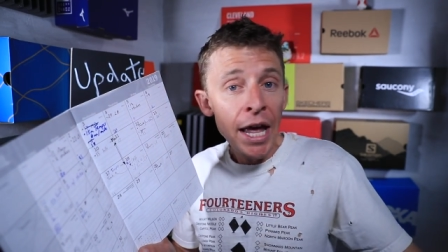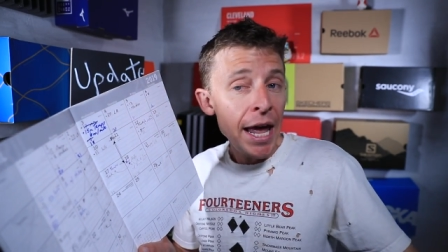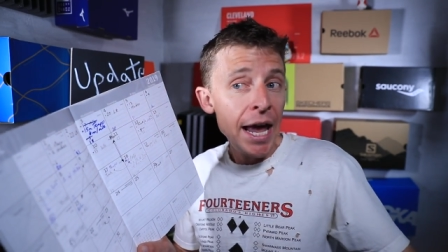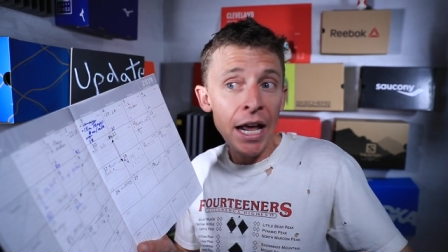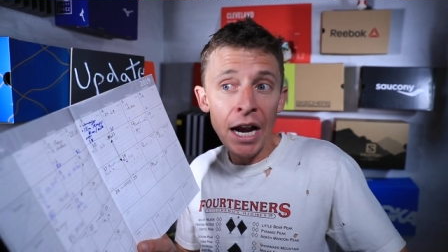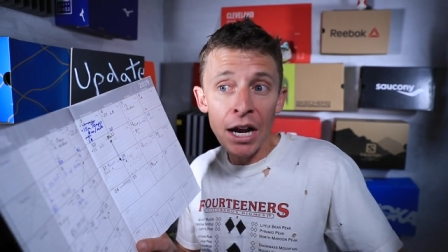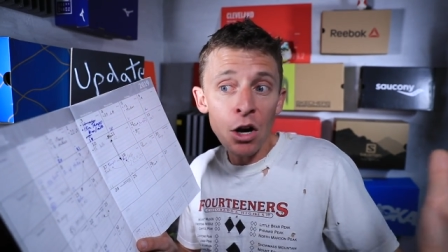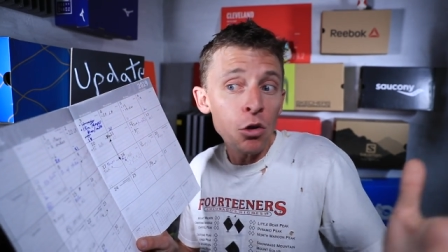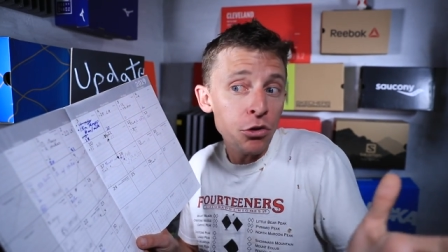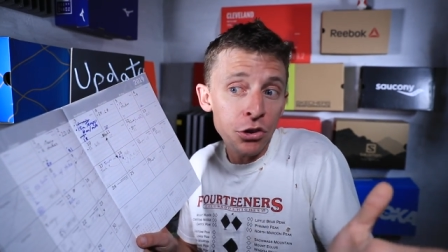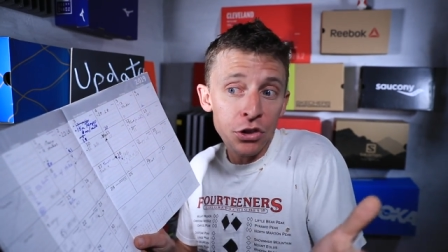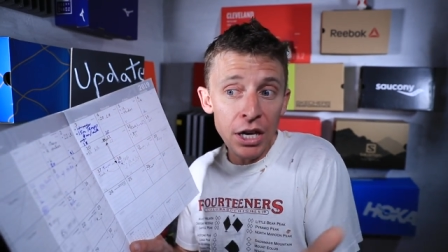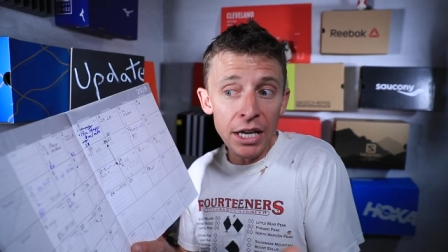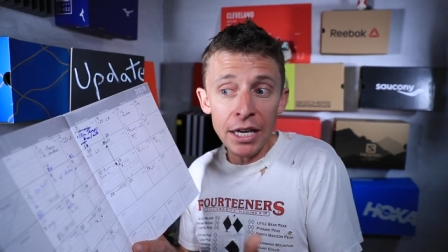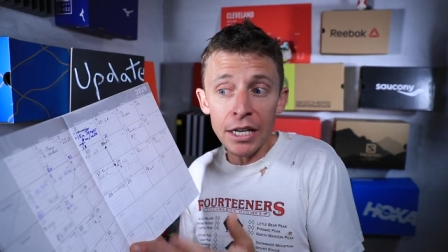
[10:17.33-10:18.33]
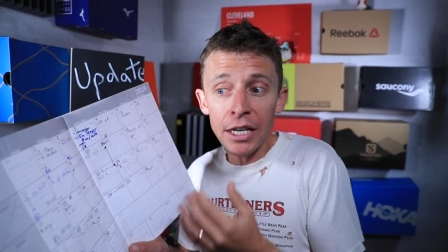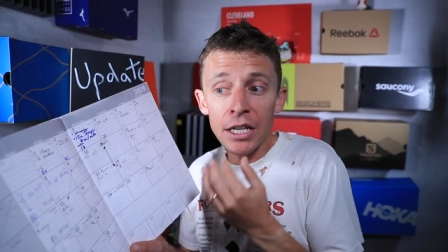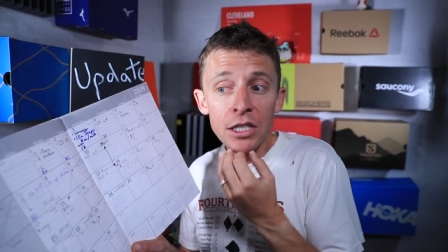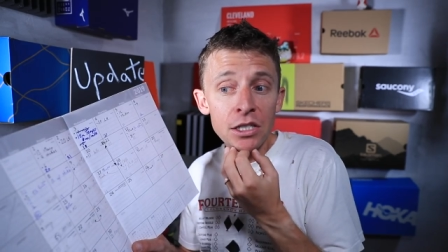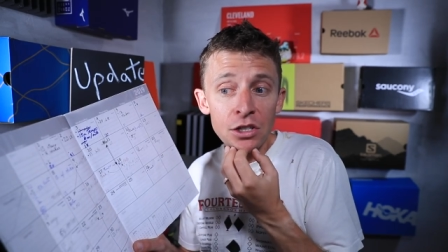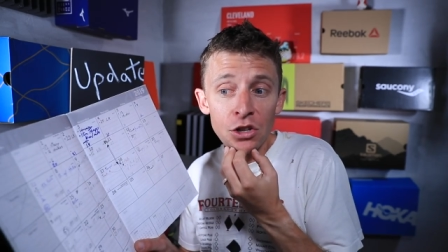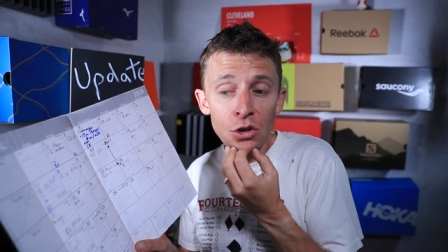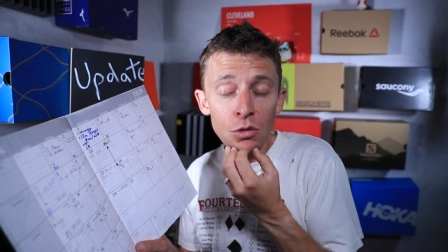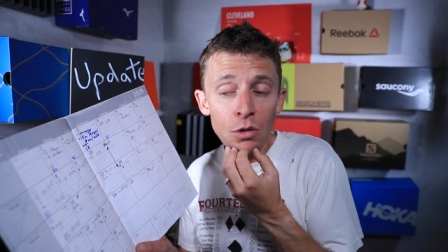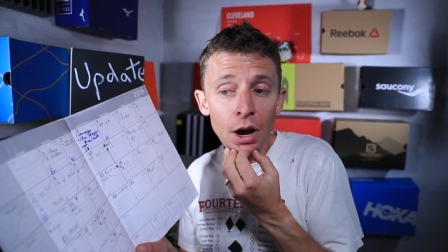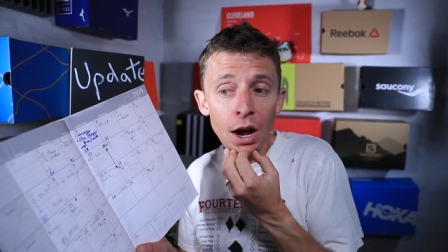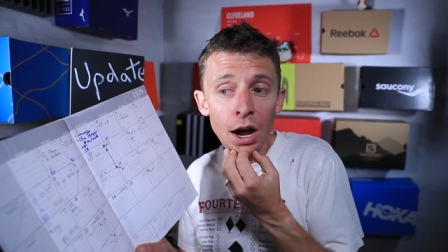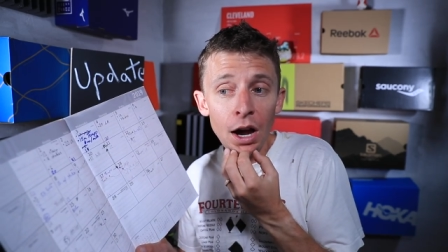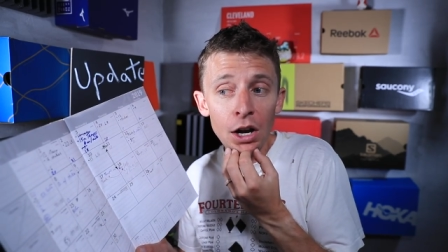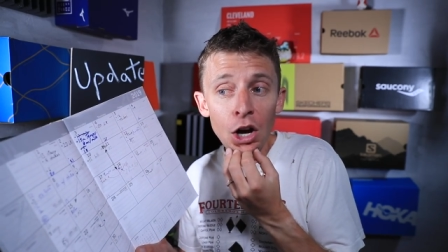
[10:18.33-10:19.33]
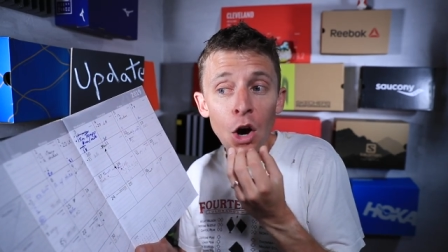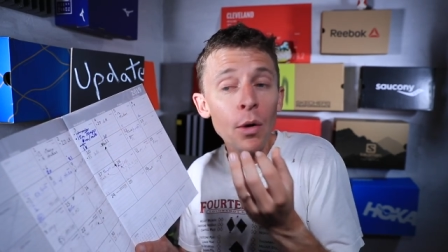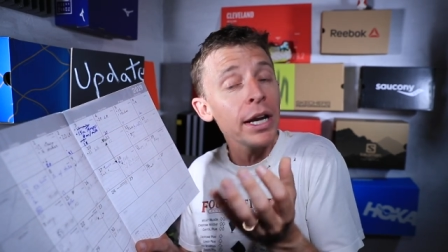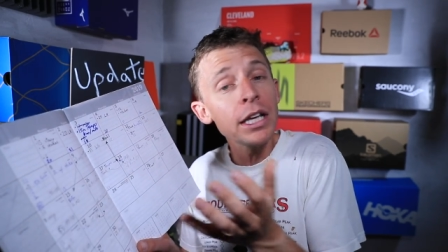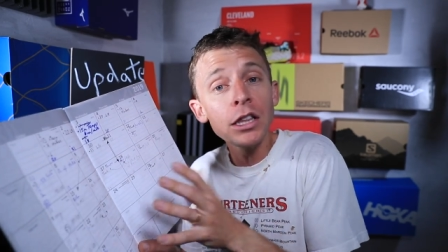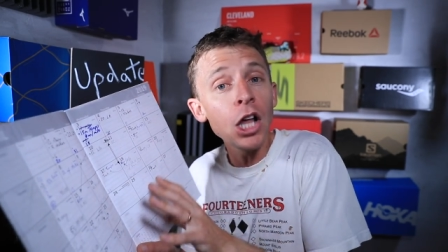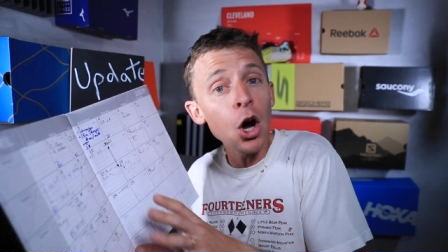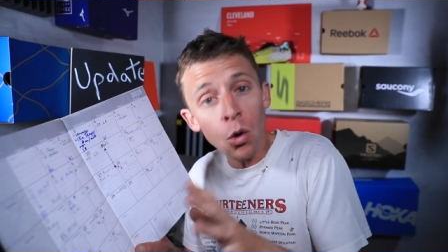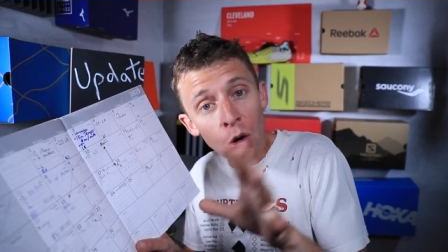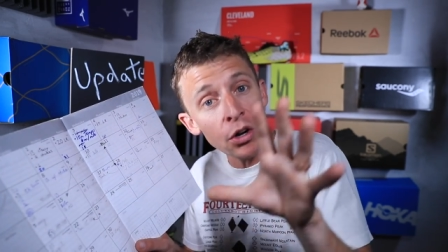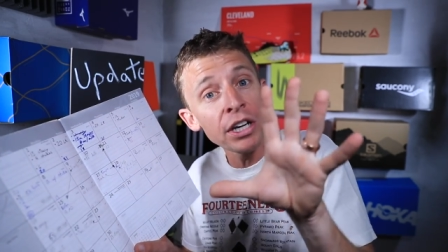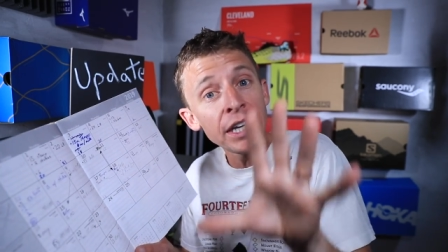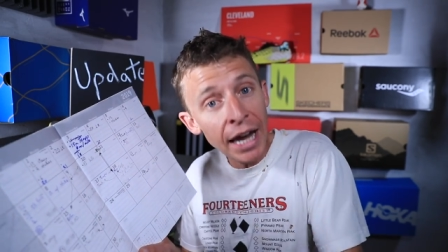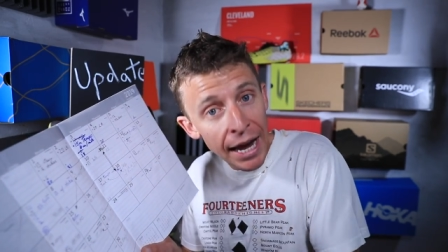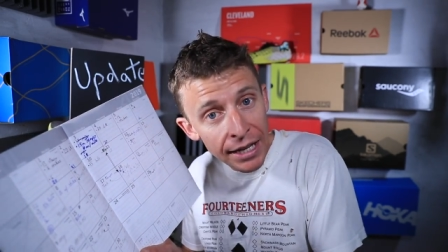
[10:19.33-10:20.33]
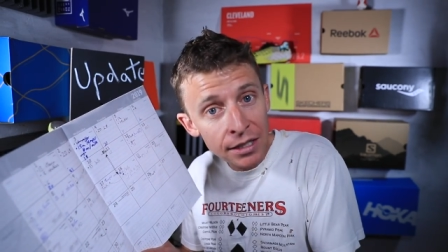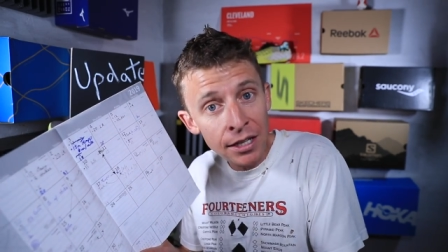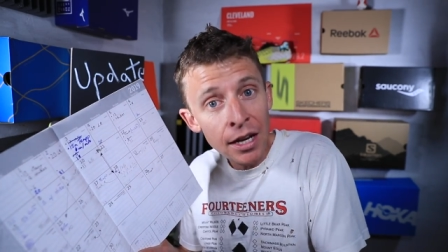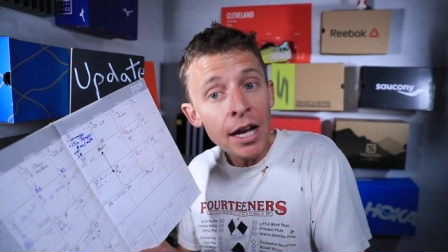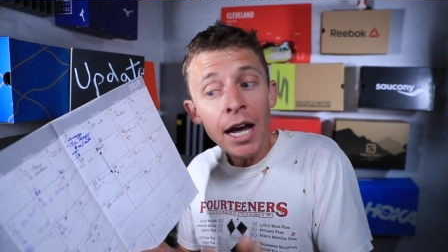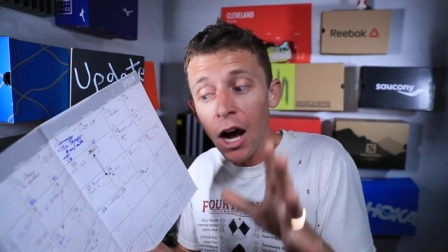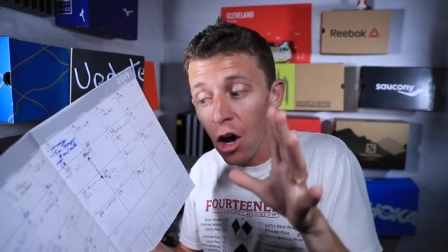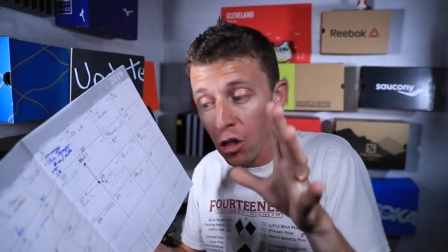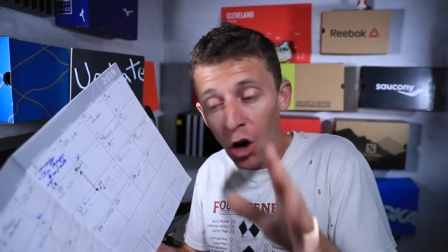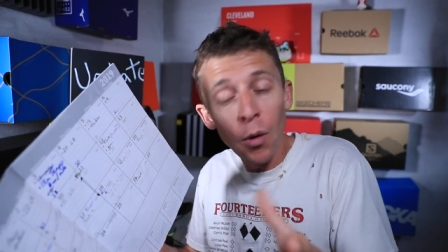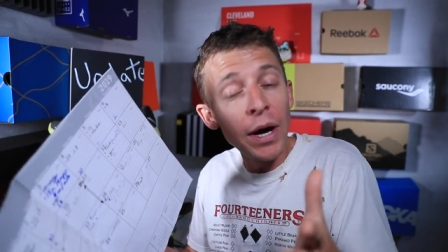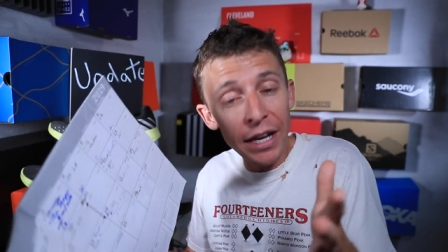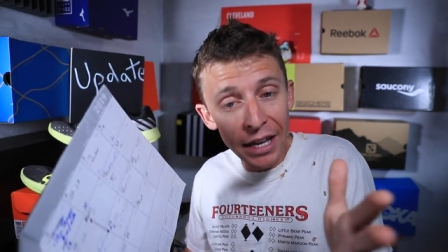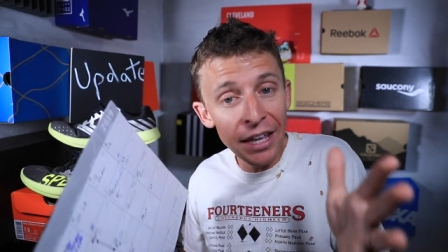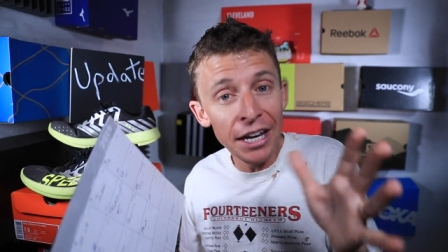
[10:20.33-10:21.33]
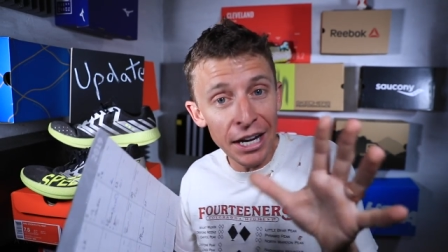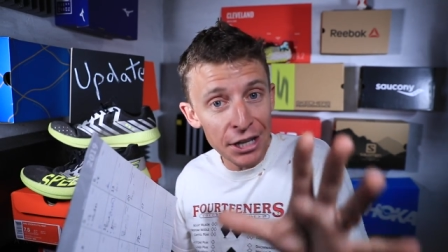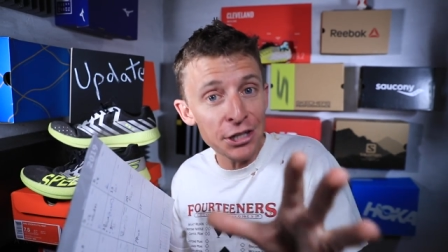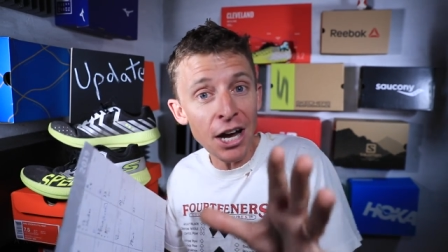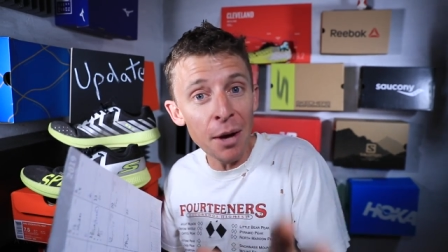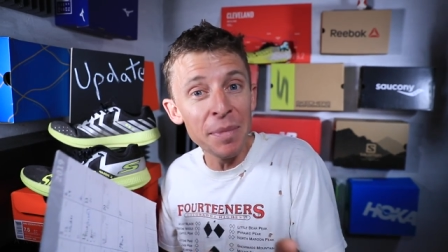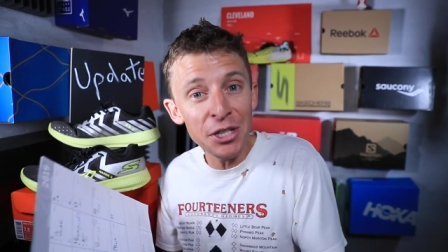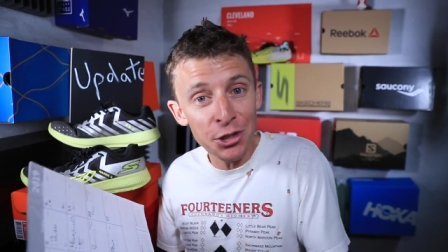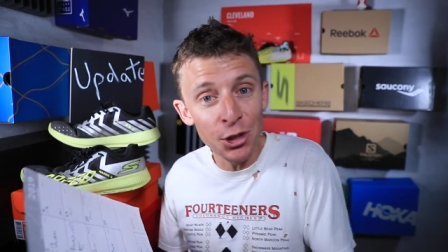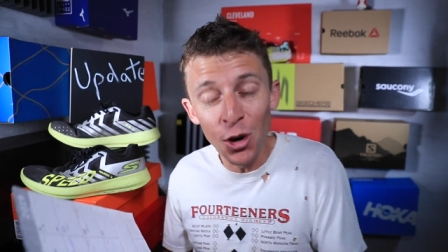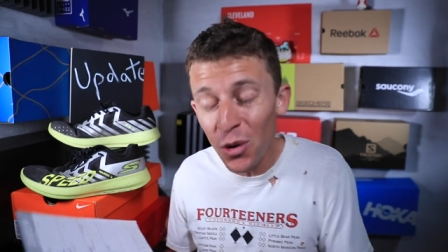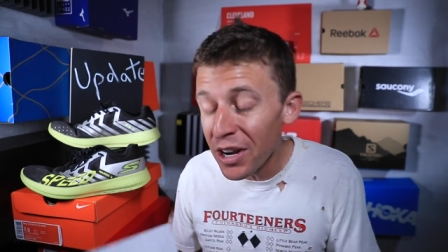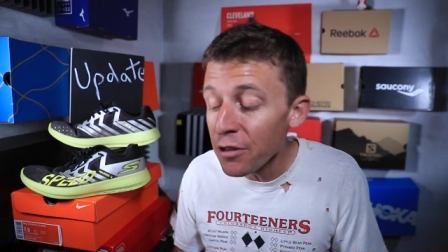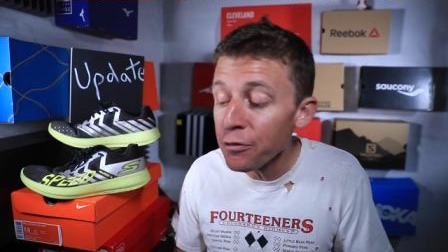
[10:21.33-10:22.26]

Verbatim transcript: and I don't think it needs to uh, go any lower yet, although it, it is coming soon.